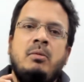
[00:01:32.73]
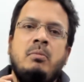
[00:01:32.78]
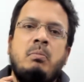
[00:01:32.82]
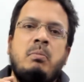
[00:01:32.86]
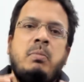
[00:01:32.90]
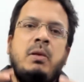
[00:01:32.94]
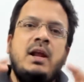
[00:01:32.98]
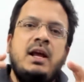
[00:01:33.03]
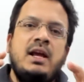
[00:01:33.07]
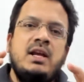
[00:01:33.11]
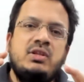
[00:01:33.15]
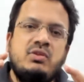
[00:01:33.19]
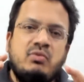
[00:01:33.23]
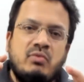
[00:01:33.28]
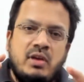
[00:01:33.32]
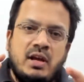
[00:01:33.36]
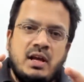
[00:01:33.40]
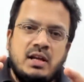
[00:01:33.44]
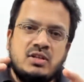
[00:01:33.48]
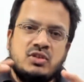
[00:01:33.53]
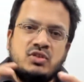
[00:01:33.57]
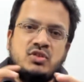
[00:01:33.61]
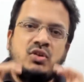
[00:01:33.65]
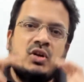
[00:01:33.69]
place
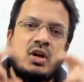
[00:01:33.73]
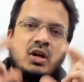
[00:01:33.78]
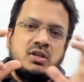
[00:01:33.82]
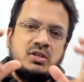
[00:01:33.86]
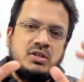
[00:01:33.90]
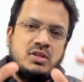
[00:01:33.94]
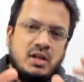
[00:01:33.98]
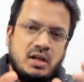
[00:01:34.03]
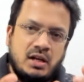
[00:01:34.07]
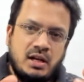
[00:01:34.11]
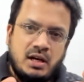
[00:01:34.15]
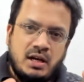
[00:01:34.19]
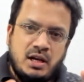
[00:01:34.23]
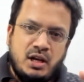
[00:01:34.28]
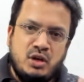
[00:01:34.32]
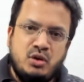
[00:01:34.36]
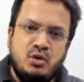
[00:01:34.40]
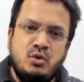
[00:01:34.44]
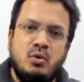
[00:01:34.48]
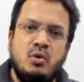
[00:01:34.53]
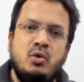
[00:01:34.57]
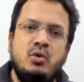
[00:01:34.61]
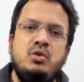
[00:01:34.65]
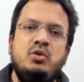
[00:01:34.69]
where structurally
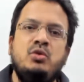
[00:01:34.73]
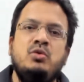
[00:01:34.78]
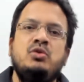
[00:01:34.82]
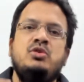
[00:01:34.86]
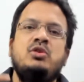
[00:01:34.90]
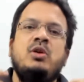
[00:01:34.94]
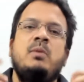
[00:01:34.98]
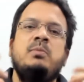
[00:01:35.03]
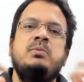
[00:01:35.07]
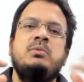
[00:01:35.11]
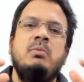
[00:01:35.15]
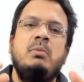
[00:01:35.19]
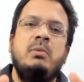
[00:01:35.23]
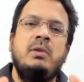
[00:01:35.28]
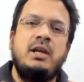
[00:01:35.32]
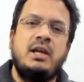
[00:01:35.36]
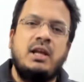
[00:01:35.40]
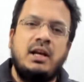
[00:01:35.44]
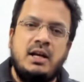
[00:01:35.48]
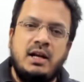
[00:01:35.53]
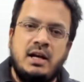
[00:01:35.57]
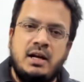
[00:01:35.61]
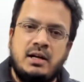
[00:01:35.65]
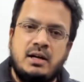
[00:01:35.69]
no new jobs will be
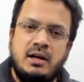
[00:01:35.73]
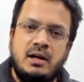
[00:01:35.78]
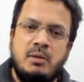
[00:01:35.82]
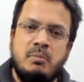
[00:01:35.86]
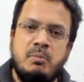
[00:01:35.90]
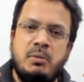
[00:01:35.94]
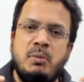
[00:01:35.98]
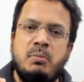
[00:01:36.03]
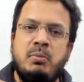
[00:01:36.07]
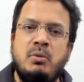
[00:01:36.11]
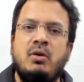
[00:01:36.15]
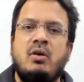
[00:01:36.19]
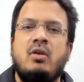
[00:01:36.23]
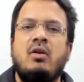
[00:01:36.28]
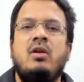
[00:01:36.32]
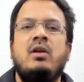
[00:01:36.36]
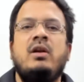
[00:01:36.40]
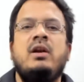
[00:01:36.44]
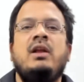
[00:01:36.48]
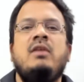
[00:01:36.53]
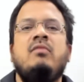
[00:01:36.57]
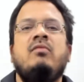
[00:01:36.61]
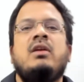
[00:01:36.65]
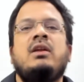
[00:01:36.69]
created, people are
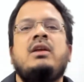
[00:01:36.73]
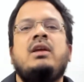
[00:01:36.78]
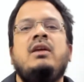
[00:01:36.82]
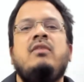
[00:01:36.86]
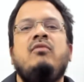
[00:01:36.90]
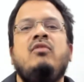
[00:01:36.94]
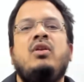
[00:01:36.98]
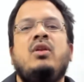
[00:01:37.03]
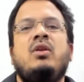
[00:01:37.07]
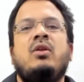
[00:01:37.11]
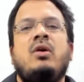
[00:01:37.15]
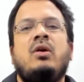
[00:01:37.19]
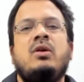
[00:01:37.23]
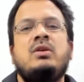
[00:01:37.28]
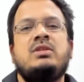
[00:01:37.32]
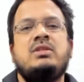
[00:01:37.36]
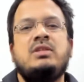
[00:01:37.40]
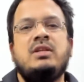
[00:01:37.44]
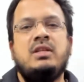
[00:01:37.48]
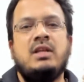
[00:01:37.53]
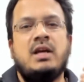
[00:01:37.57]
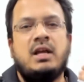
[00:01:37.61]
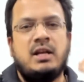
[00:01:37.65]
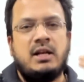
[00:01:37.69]
already working, will not
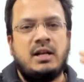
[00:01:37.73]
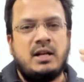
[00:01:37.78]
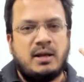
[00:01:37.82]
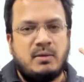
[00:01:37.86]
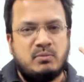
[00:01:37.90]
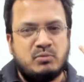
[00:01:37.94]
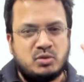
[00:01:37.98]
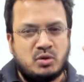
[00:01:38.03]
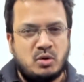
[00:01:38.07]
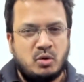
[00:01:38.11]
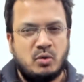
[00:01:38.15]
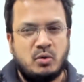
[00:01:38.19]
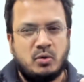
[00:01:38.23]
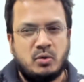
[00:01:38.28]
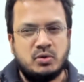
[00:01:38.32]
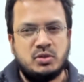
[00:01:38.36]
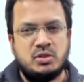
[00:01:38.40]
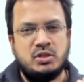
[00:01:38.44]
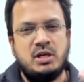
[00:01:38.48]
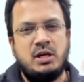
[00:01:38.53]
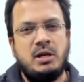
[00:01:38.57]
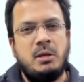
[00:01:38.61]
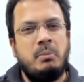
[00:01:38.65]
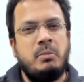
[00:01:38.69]
see their incomes grow,
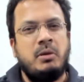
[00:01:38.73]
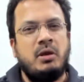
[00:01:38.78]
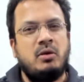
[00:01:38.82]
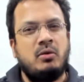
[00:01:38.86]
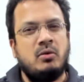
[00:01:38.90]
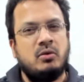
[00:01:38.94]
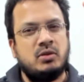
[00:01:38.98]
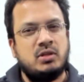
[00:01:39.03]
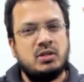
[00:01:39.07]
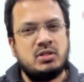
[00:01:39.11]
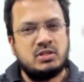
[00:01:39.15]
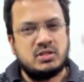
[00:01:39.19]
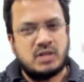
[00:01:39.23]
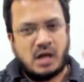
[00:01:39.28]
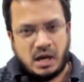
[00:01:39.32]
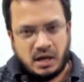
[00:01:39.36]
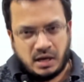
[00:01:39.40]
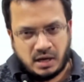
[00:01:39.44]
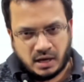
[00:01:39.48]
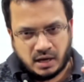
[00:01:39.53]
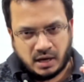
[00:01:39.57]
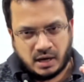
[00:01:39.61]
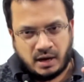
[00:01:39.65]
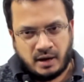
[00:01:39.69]
GDP growth is
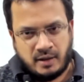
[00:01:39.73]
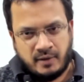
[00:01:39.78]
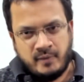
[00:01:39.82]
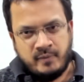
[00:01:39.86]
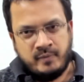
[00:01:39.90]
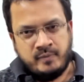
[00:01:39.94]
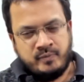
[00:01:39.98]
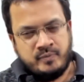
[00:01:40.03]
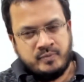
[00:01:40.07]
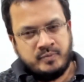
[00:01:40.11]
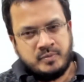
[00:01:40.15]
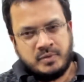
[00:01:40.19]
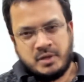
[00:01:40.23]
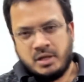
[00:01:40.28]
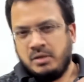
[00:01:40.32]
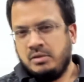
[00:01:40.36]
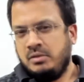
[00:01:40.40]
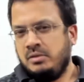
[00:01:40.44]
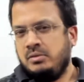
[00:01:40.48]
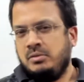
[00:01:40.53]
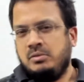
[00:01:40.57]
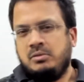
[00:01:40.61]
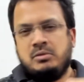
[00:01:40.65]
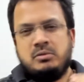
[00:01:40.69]
stunted,
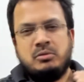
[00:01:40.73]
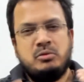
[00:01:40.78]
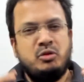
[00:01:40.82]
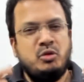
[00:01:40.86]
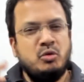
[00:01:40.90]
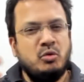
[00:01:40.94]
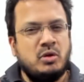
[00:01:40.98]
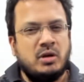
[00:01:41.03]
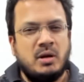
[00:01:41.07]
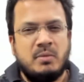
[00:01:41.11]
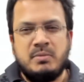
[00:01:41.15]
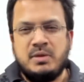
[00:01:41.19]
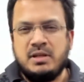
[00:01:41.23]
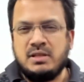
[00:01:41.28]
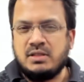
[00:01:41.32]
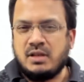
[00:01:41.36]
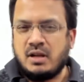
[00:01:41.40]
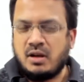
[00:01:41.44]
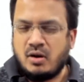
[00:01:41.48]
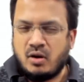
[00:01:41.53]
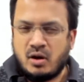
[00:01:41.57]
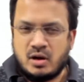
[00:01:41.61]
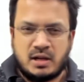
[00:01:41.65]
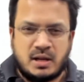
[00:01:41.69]
new companies are
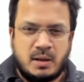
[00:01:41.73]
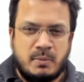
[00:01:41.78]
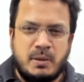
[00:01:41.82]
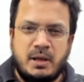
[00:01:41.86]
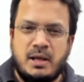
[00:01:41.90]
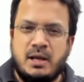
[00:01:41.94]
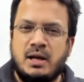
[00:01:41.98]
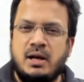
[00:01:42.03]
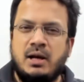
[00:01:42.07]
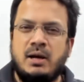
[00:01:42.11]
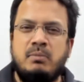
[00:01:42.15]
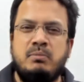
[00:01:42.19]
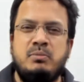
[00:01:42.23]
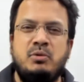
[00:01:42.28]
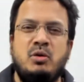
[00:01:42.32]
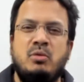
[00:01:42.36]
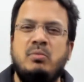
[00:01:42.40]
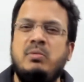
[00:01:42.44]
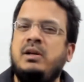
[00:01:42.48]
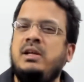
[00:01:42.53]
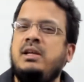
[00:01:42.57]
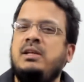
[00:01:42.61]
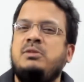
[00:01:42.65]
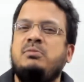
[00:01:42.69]
not coming up,
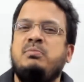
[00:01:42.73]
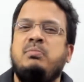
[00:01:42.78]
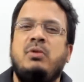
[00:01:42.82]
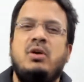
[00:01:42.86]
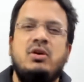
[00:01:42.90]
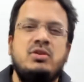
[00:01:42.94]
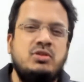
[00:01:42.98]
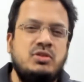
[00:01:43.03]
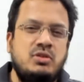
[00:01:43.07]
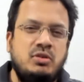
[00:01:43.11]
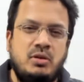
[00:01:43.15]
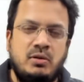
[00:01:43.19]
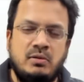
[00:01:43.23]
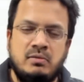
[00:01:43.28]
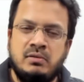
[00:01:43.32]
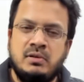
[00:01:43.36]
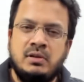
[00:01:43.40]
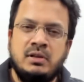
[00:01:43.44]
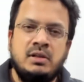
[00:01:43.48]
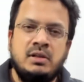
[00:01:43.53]
nobody is positive